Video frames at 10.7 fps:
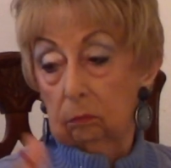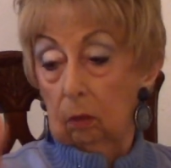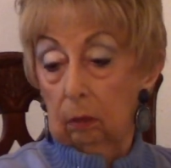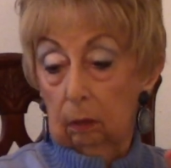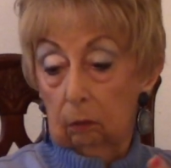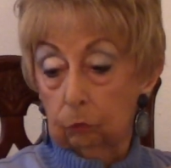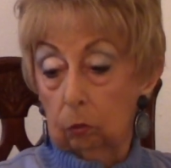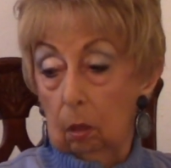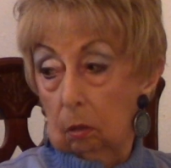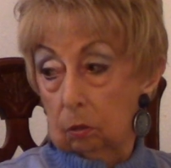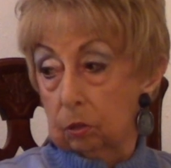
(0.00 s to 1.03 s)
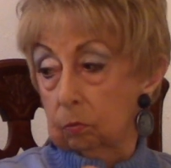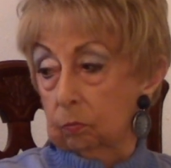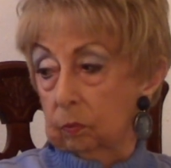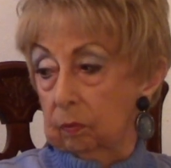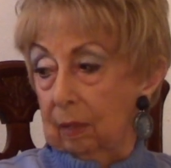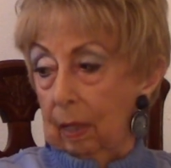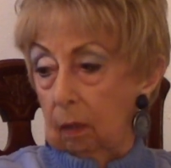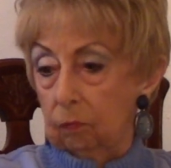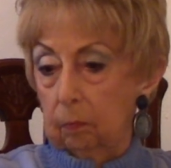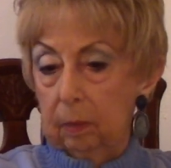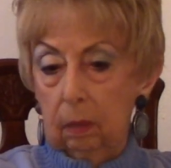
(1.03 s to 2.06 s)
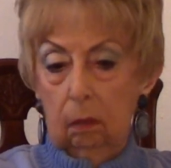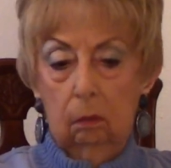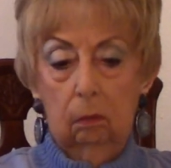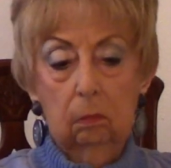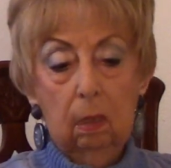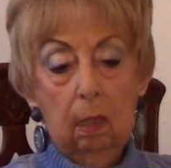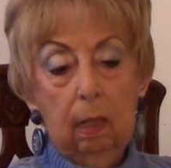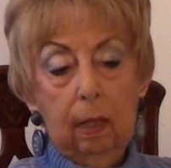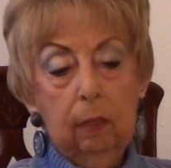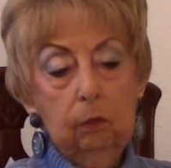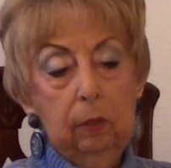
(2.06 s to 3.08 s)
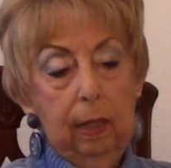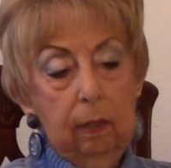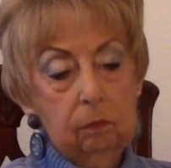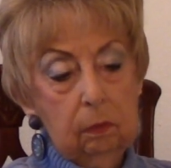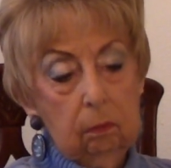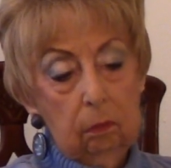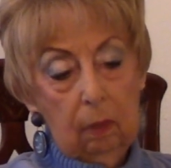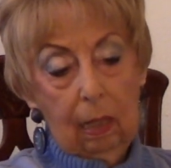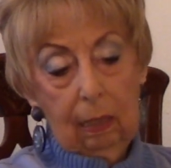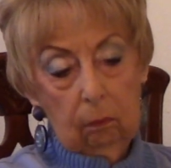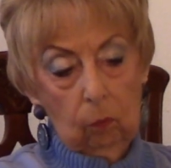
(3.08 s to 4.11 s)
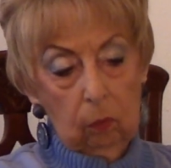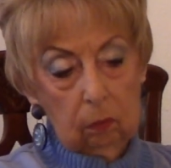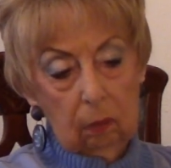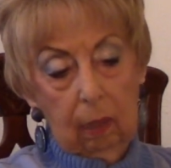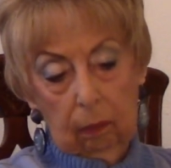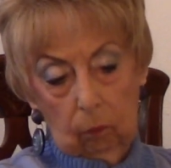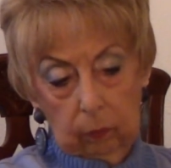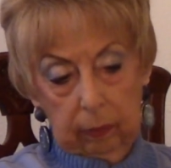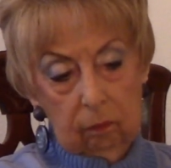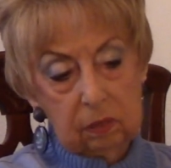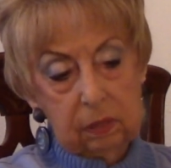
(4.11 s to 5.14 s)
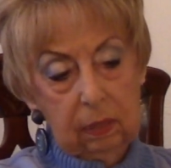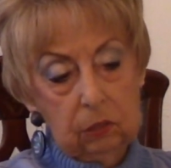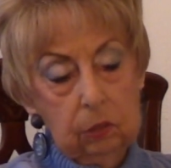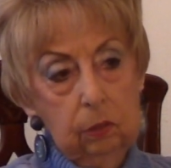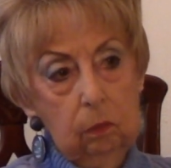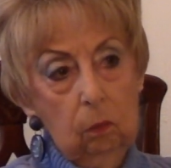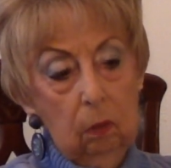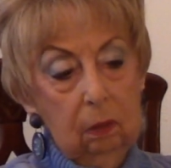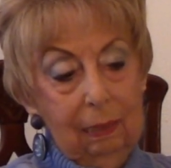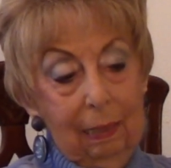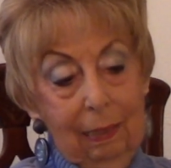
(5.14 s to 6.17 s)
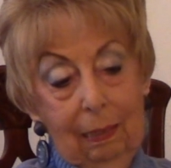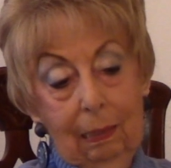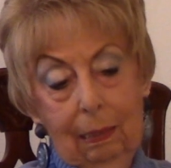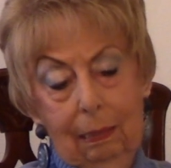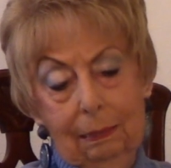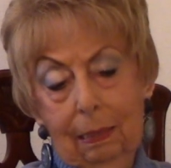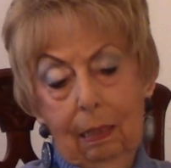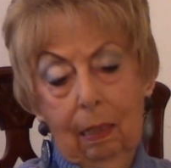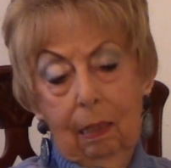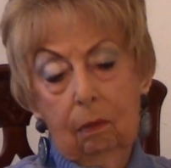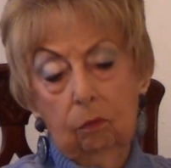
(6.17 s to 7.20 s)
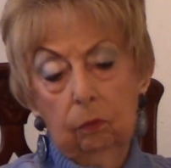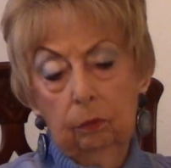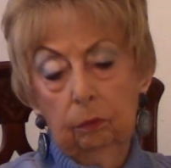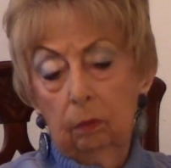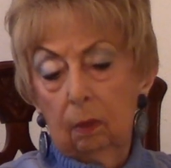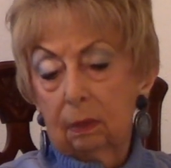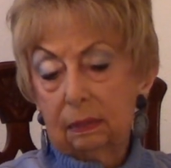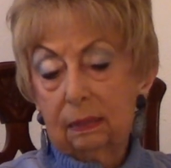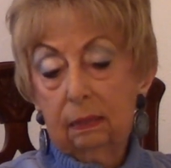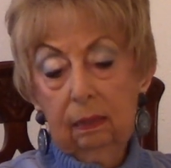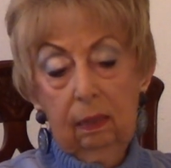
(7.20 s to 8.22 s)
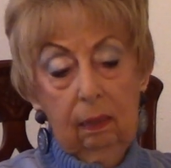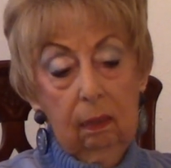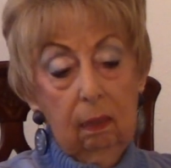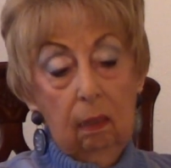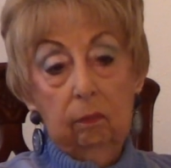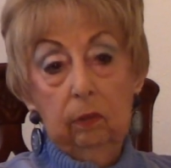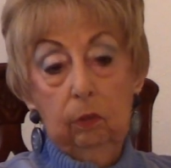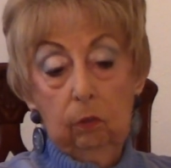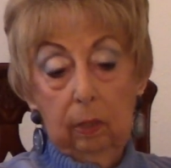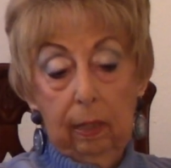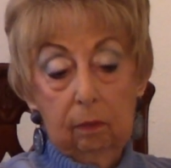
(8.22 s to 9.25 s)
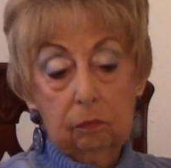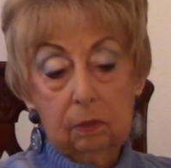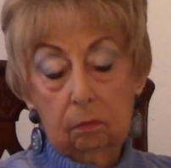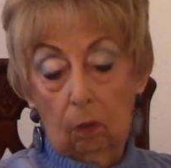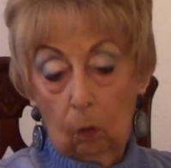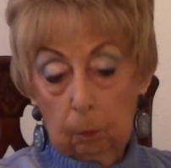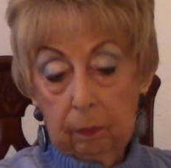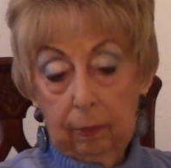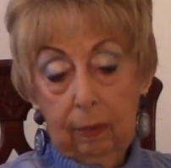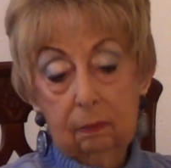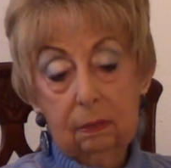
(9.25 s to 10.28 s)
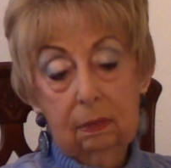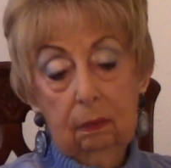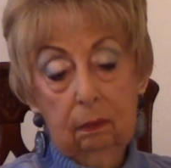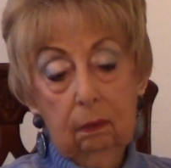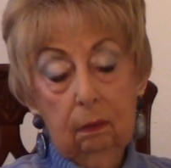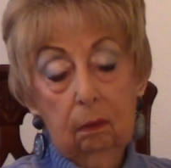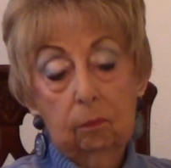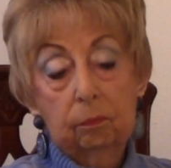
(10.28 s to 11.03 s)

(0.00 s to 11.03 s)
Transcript: little cross with the alphabet on them, and you'd have to, I worked like whatever section you worked, say A through C, then you'd have to open that cylinder,